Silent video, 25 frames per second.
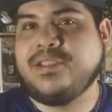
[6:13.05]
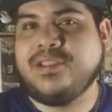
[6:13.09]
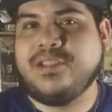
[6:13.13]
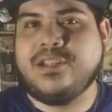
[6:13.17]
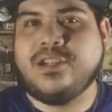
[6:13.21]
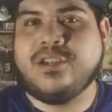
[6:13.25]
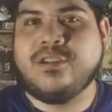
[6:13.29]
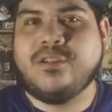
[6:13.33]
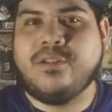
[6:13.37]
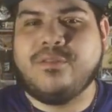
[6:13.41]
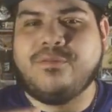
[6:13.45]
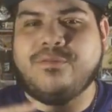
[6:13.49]
You
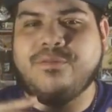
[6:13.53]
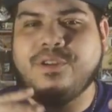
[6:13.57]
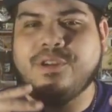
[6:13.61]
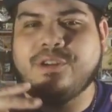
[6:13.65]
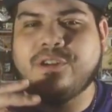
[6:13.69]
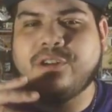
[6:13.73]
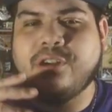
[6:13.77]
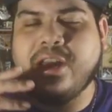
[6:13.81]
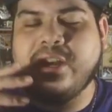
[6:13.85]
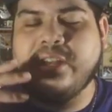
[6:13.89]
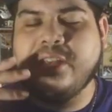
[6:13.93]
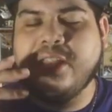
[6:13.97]
know, if
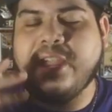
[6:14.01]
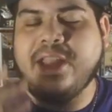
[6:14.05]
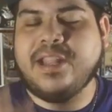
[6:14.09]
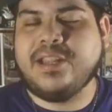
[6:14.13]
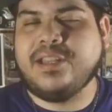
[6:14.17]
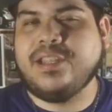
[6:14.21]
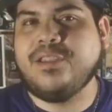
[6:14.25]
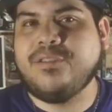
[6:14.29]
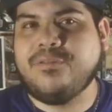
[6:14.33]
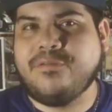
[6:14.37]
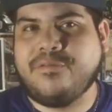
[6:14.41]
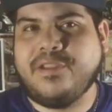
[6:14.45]
you're an
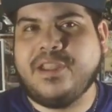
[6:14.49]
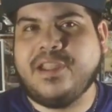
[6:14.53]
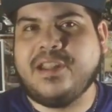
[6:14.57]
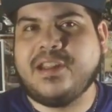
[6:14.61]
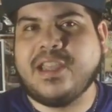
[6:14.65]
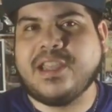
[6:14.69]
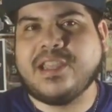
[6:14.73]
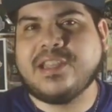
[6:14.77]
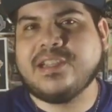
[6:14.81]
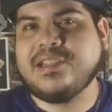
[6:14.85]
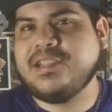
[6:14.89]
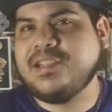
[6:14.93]
Alien fan,
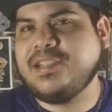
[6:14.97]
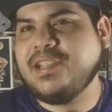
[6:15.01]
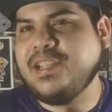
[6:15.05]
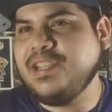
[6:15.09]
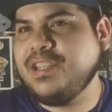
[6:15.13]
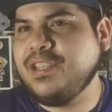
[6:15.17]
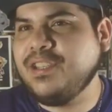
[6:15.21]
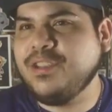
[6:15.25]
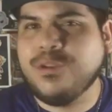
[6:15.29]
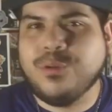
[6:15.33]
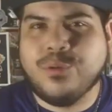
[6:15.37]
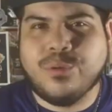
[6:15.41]
I could see
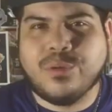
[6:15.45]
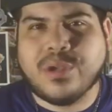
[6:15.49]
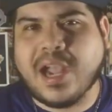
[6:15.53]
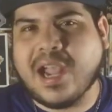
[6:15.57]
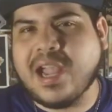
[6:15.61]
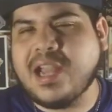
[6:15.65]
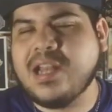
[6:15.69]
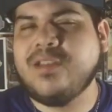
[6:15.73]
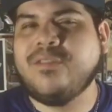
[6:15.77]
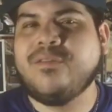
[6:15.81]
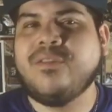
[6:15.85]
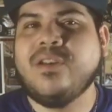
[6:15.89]
you
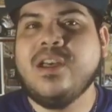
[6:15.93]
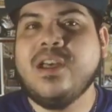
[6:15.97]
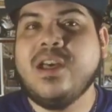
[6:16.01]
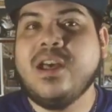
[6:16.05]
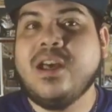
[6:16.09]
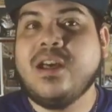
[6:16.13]
kind of,